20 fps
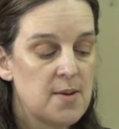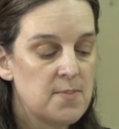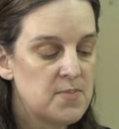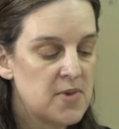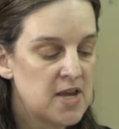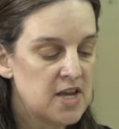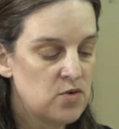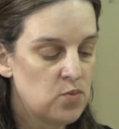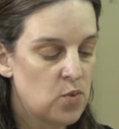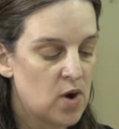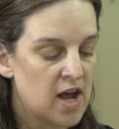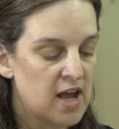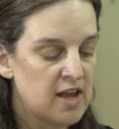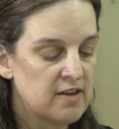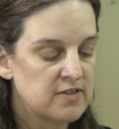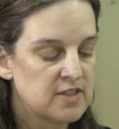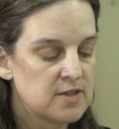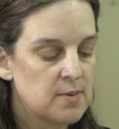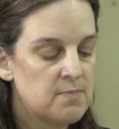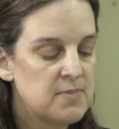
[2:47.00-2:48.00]

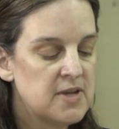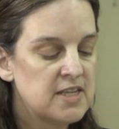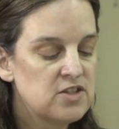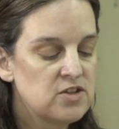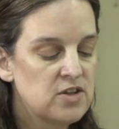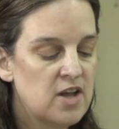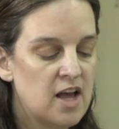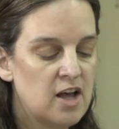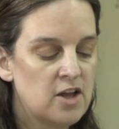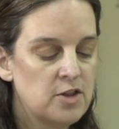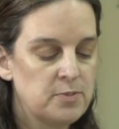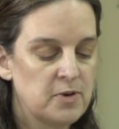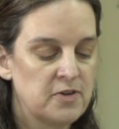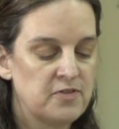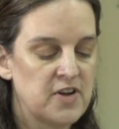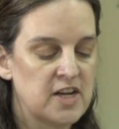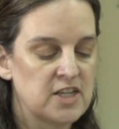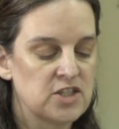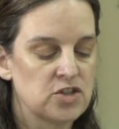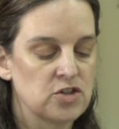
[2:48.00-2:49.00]
midwives, mental health
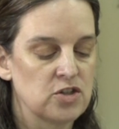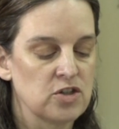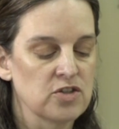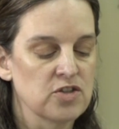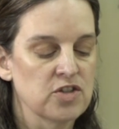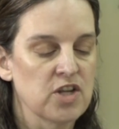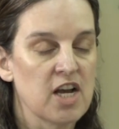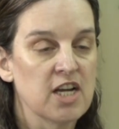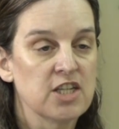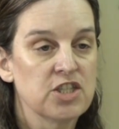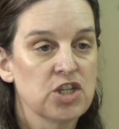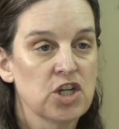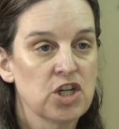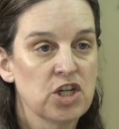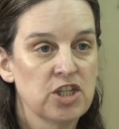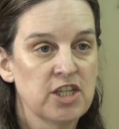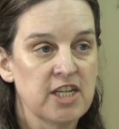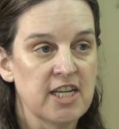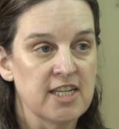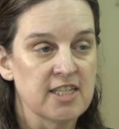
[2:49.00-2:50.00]
professionals,
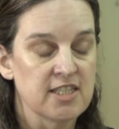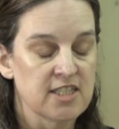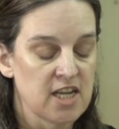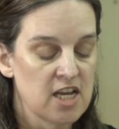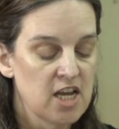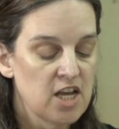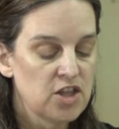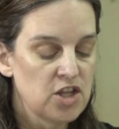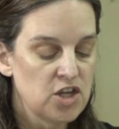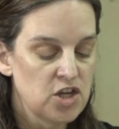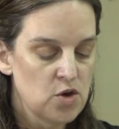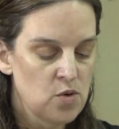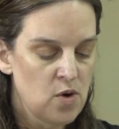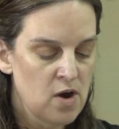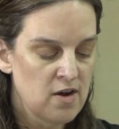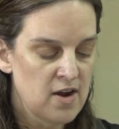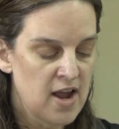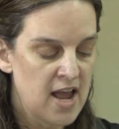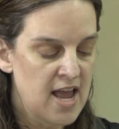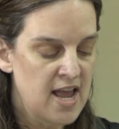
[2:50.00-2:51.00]
attorneys, the
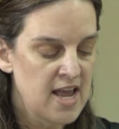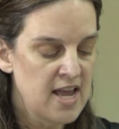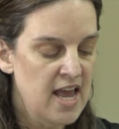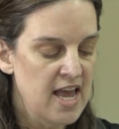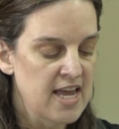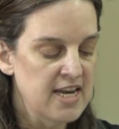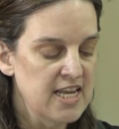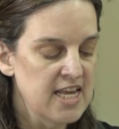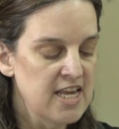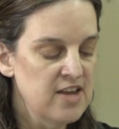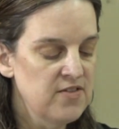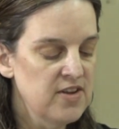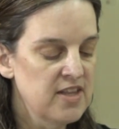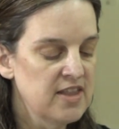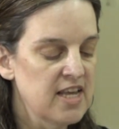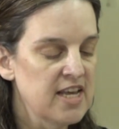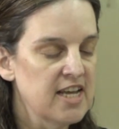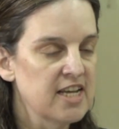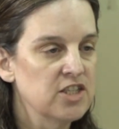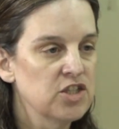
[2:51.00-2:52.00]
URA, and even
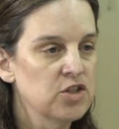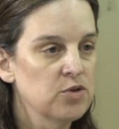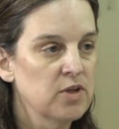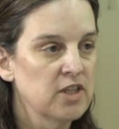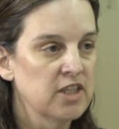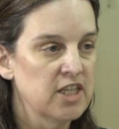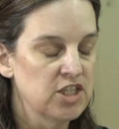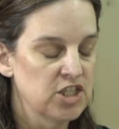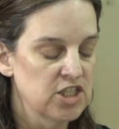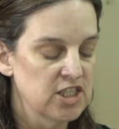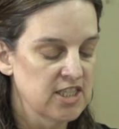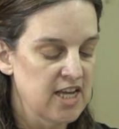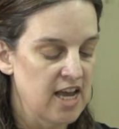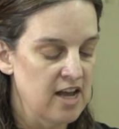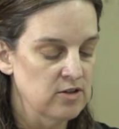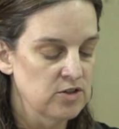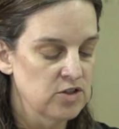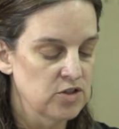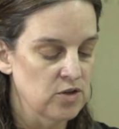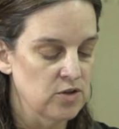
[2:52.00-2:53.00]
the Interreligious
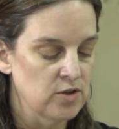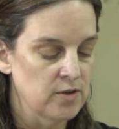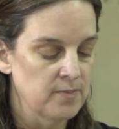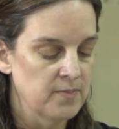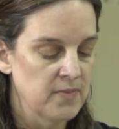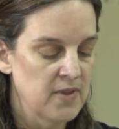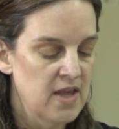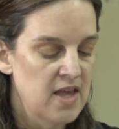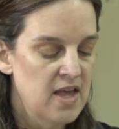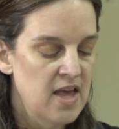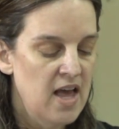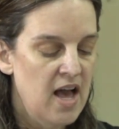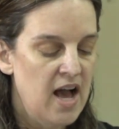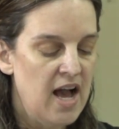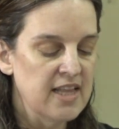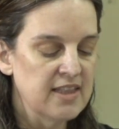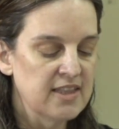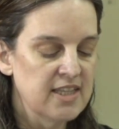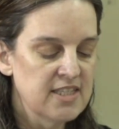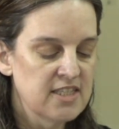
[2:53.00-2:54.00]
Council.
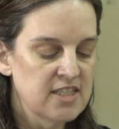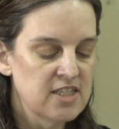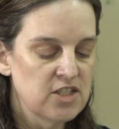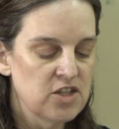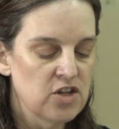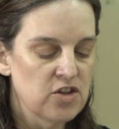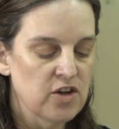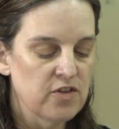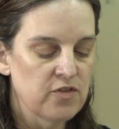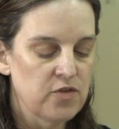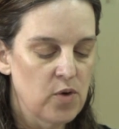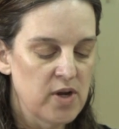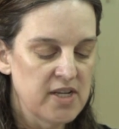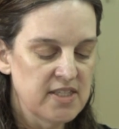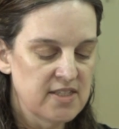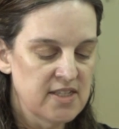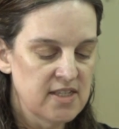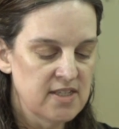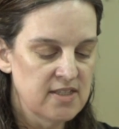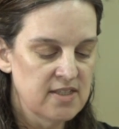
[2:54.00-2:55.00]
I listened to their
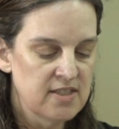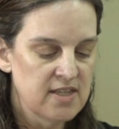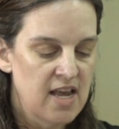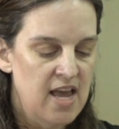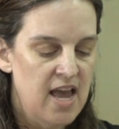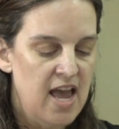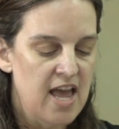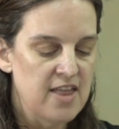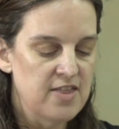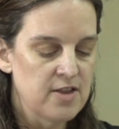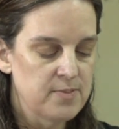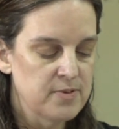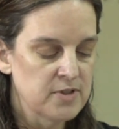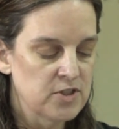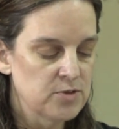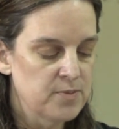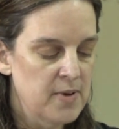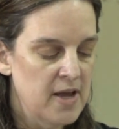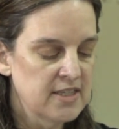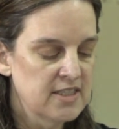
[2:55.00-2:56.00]
voices and the
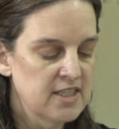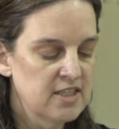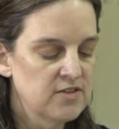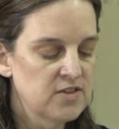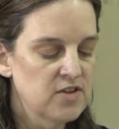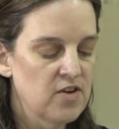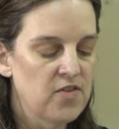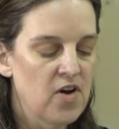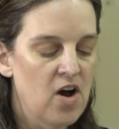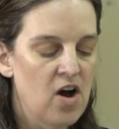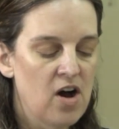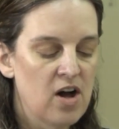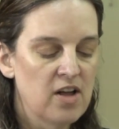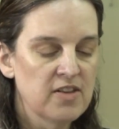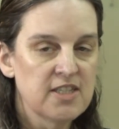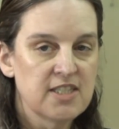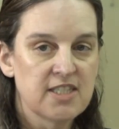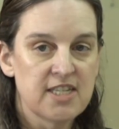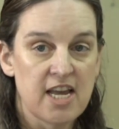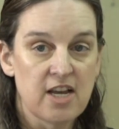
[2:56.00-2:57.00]
perspectives of all
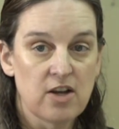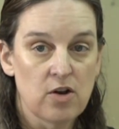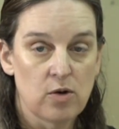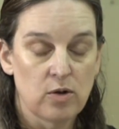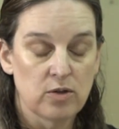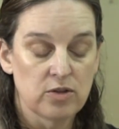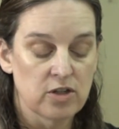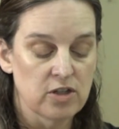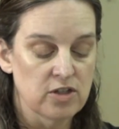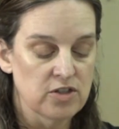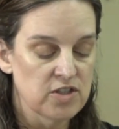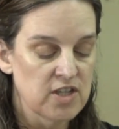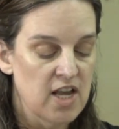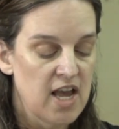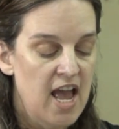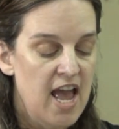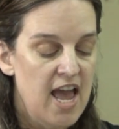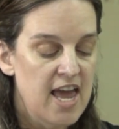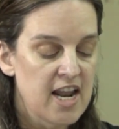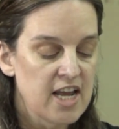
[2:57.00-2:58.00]
the stakeholders,
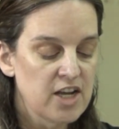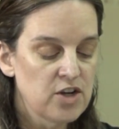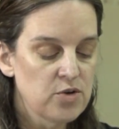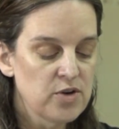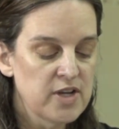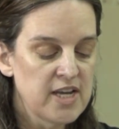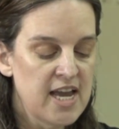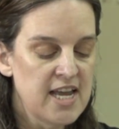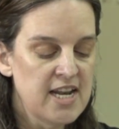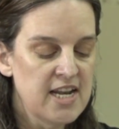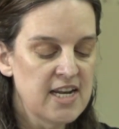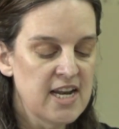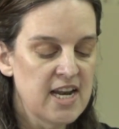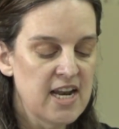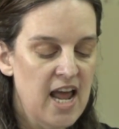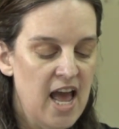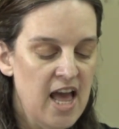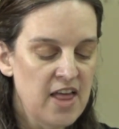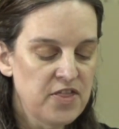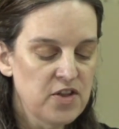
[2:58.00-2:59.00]
and I created
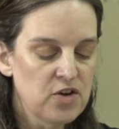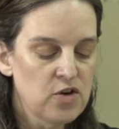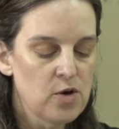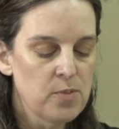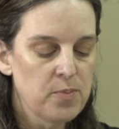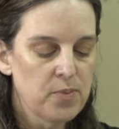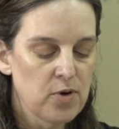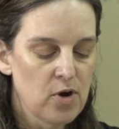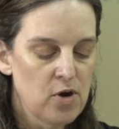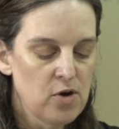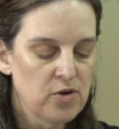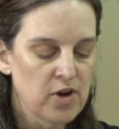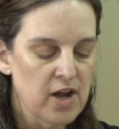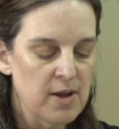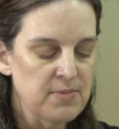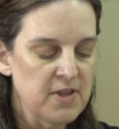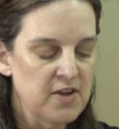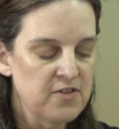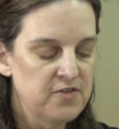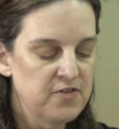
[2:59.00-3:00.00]
an ethical
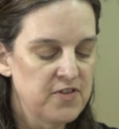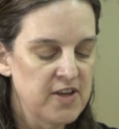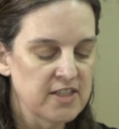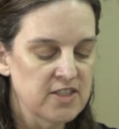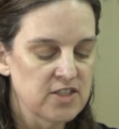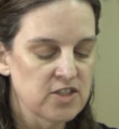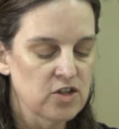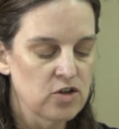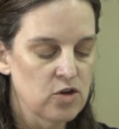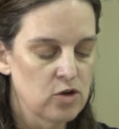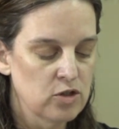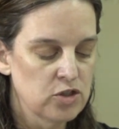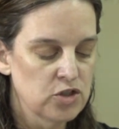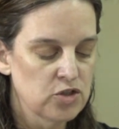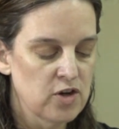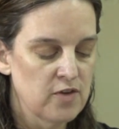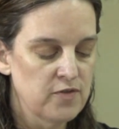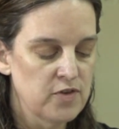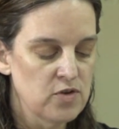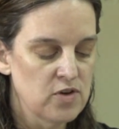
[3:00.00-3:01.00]
program that fits the
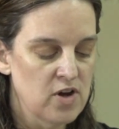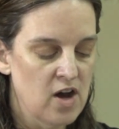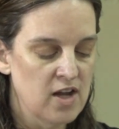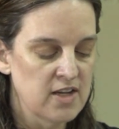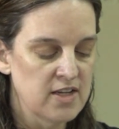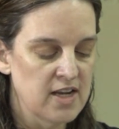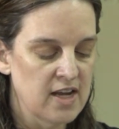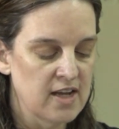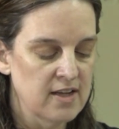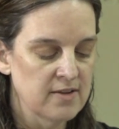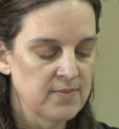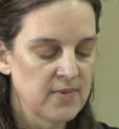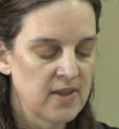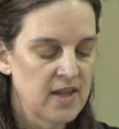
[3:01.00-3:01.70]
culture of Uganda.